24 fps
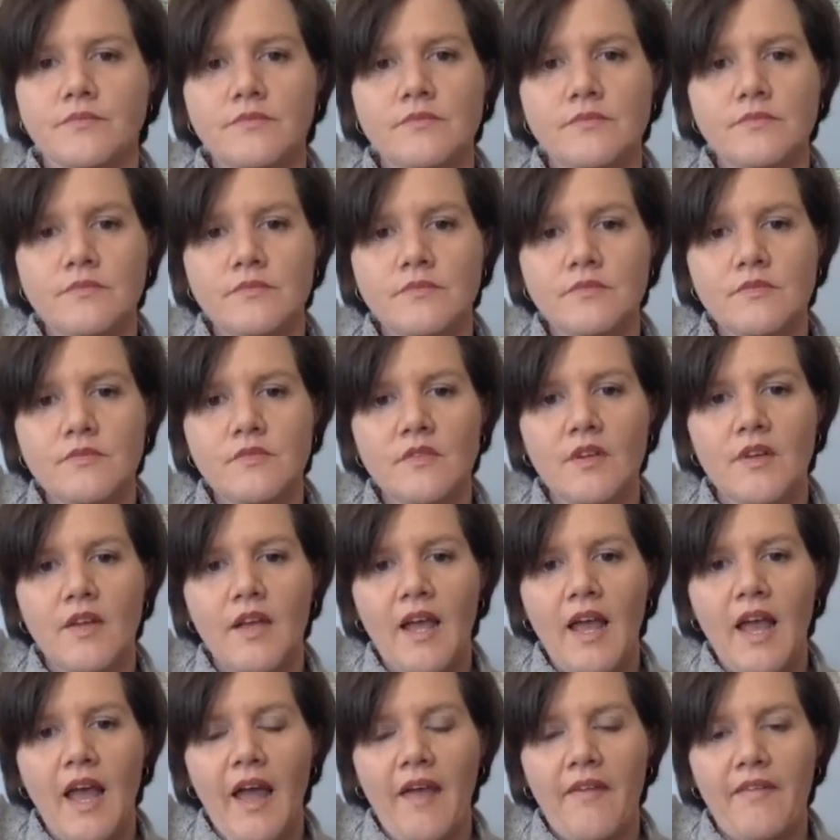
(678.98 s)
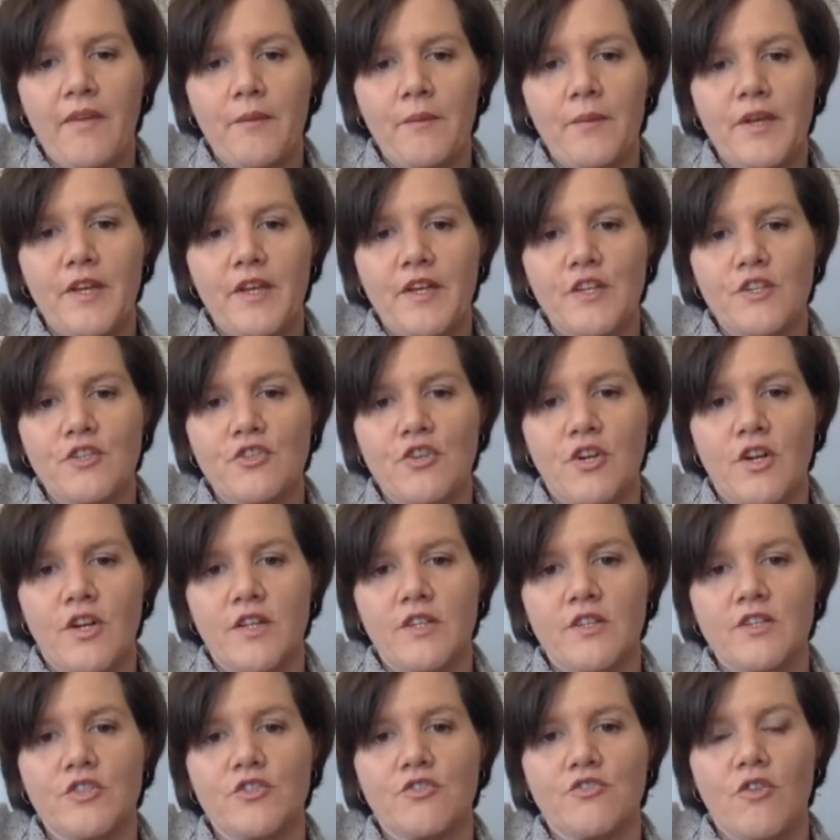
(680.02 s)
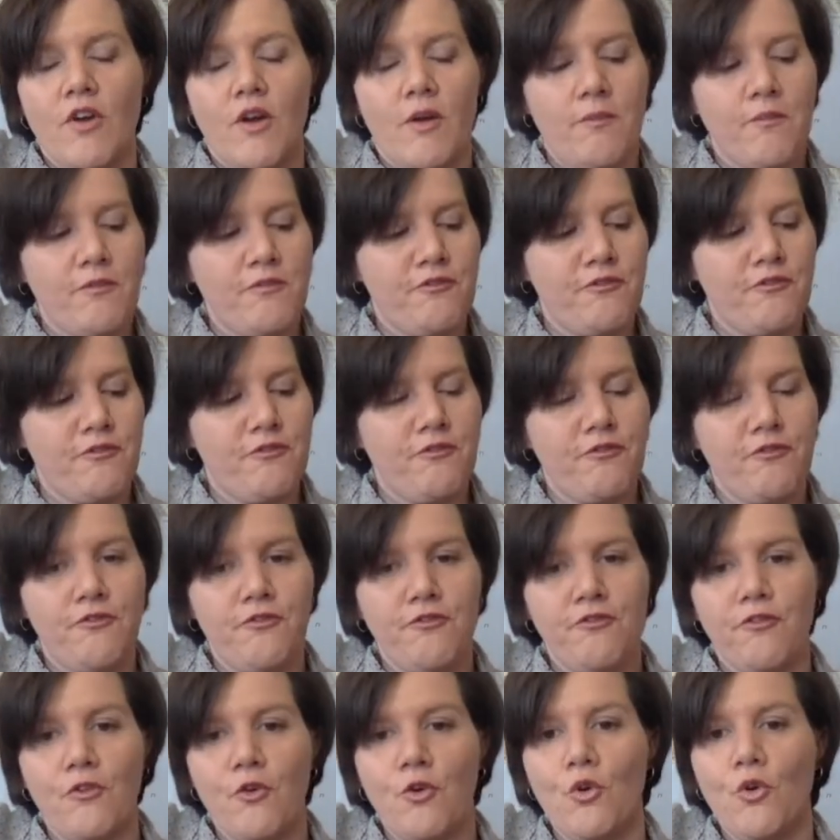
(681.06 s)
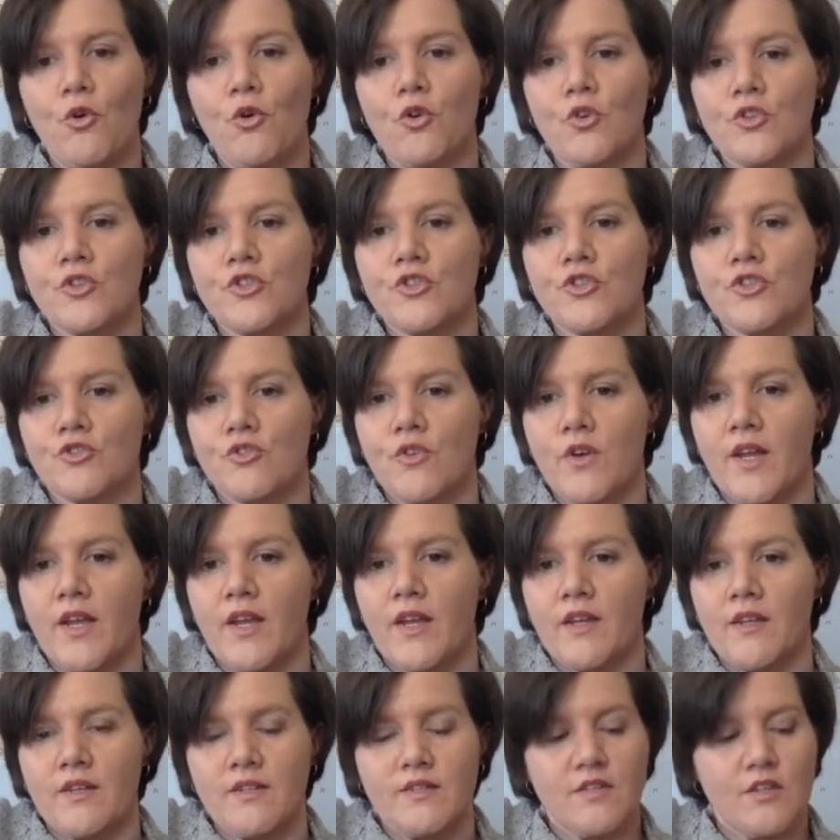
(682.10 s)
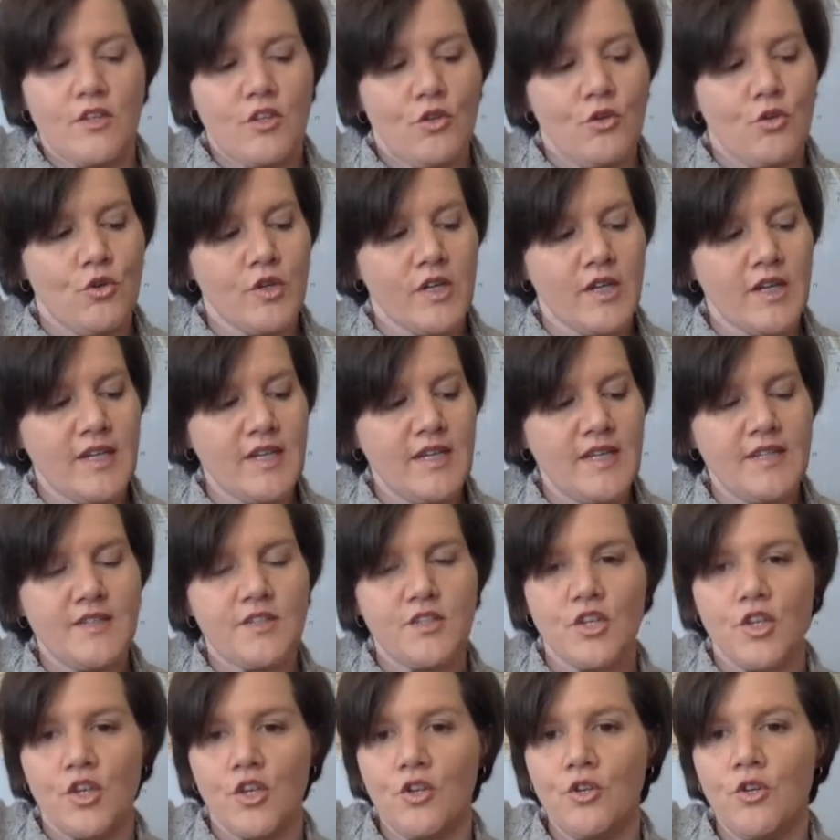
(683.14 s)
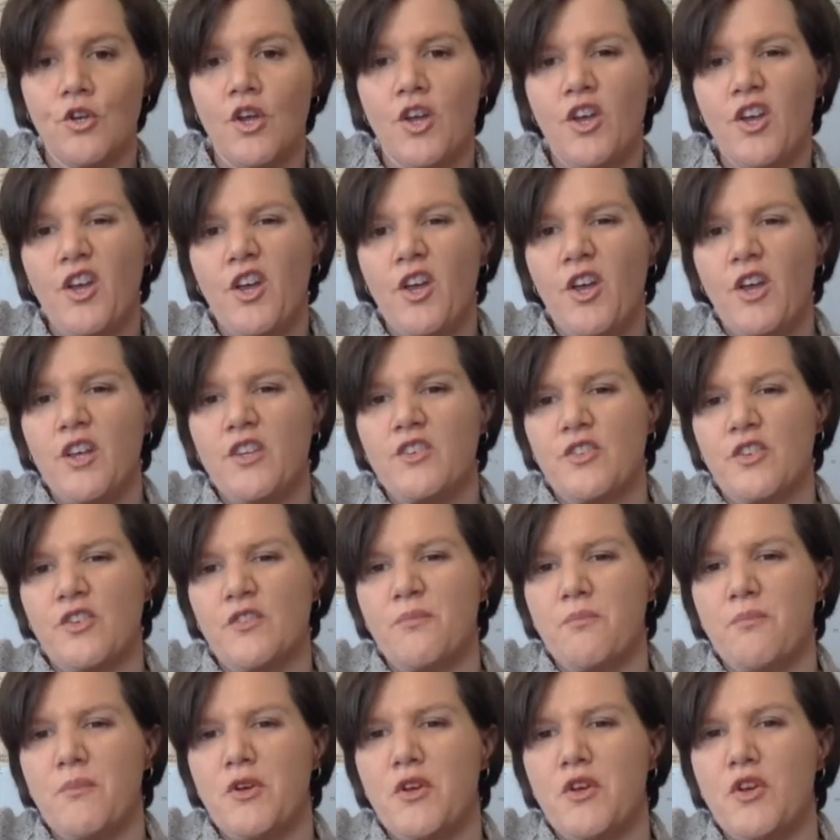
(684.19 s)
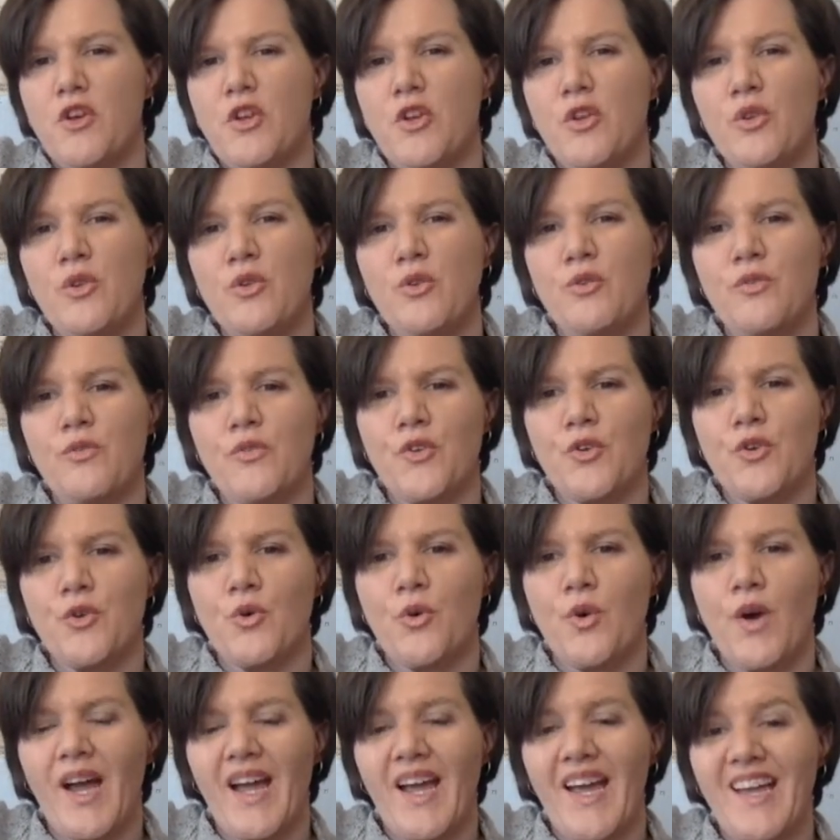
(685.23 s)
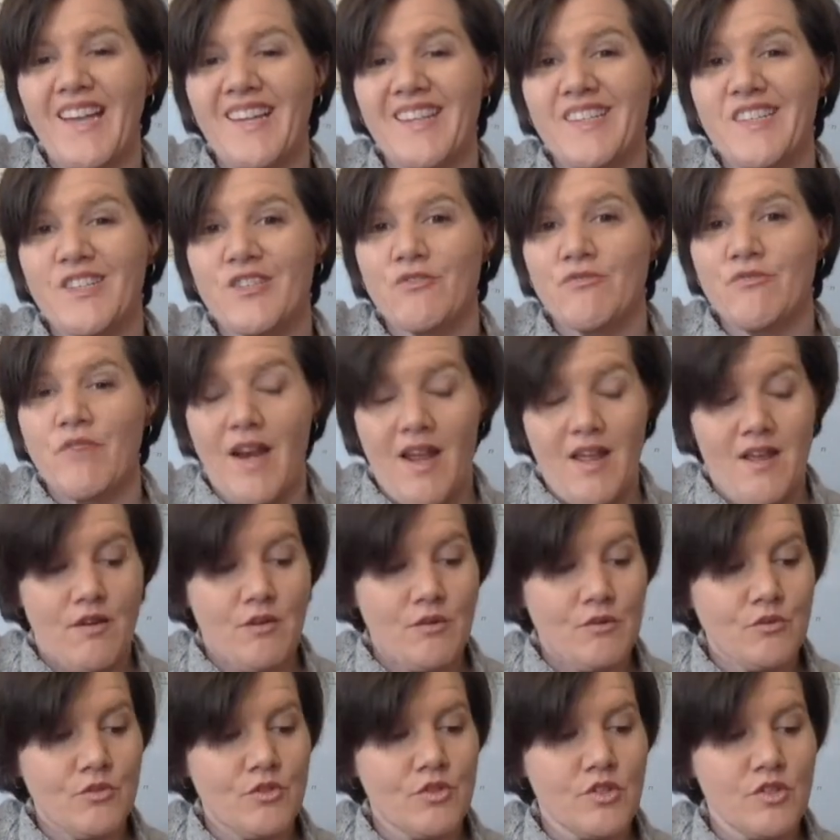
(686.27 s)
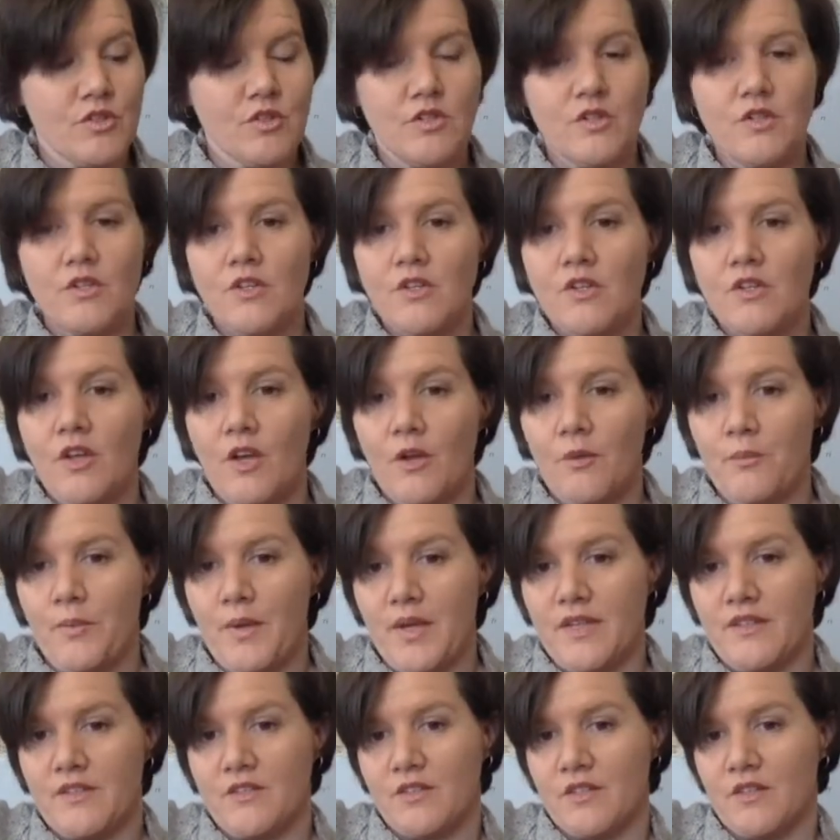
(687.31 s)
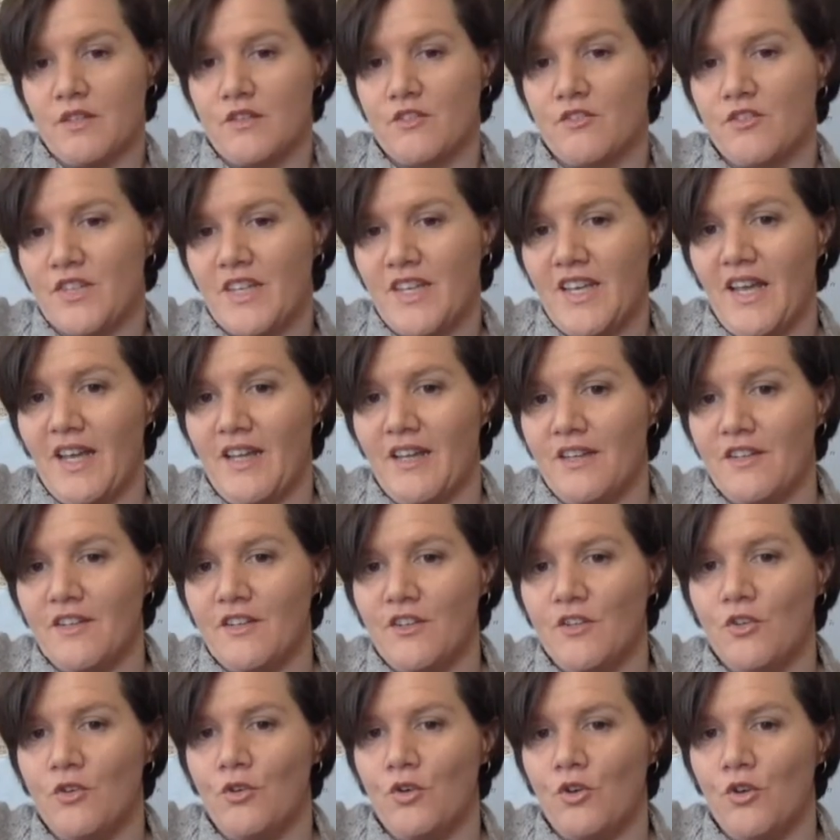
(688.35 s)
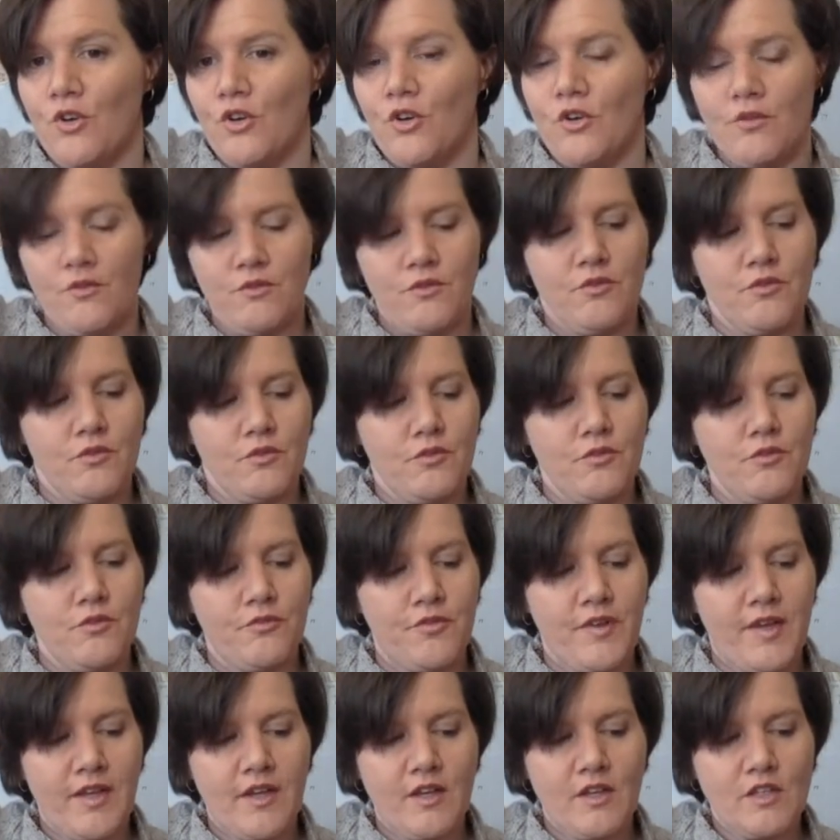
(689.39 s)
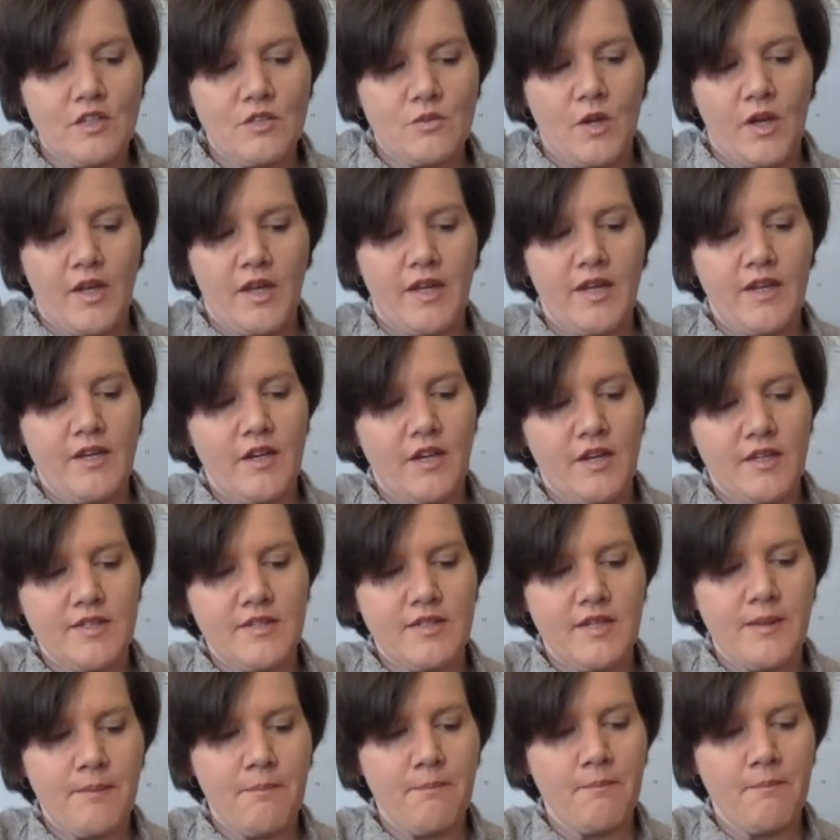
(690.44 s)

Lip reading: And then we're going to try and strum 4 strings. So you're going to need to sort of maneuver your hand around a bit to get your fingers working nicely.